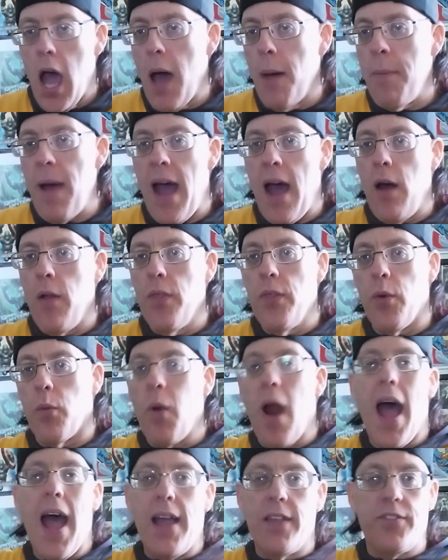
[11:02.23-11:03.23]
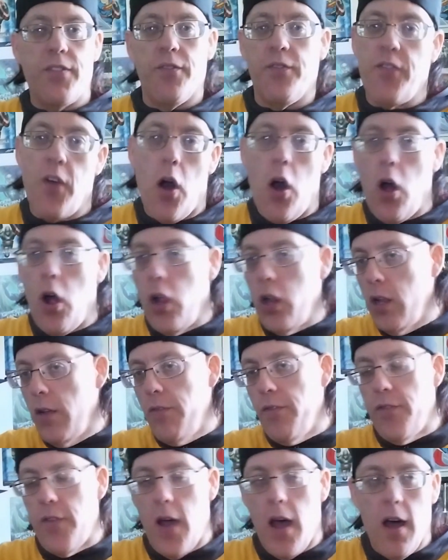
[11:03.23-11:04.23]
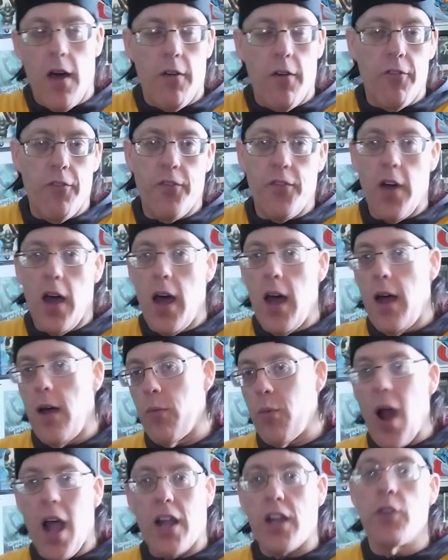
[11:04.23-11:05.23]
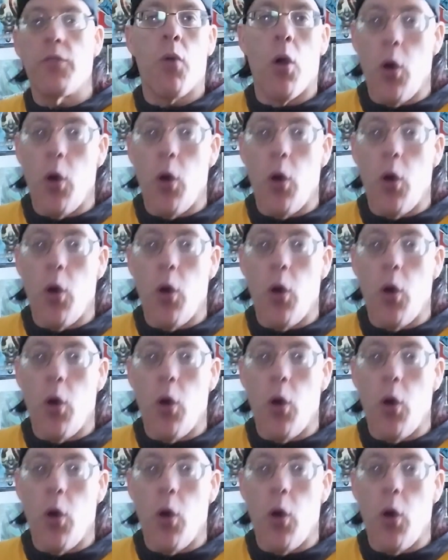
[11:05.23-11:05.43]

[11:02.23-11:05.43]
about the rise and fall of rock and